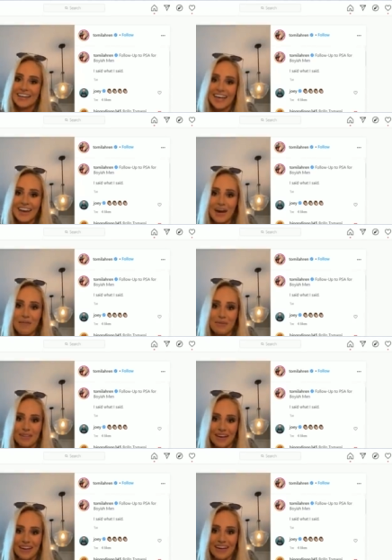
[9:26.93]
I can't help
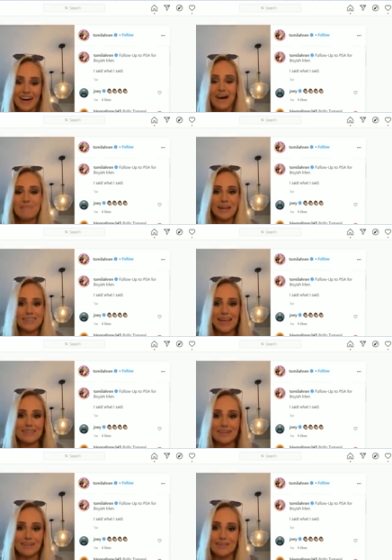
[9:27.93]
you there. I'm not
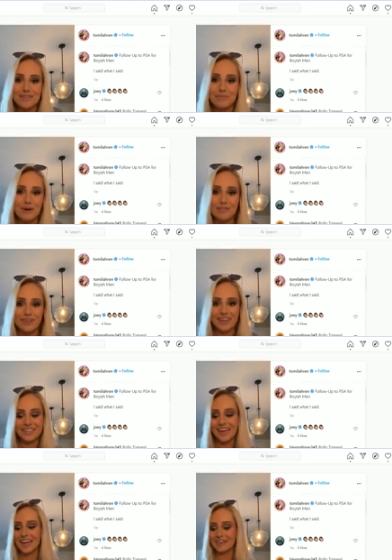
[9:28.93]
saying that girls are
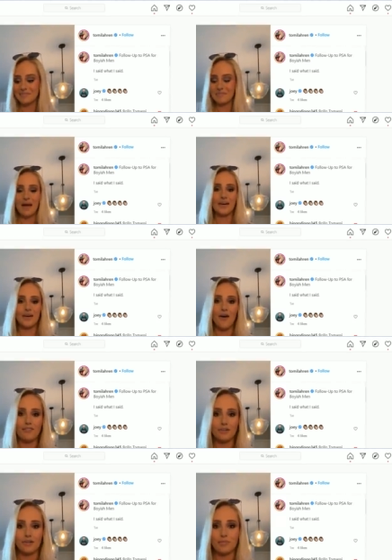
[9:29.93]
perfect and men are
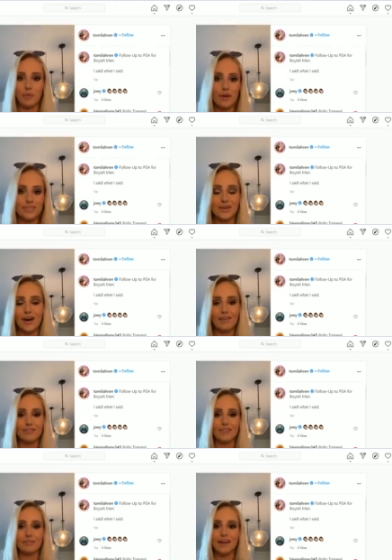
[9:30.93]
awful or boys are awful.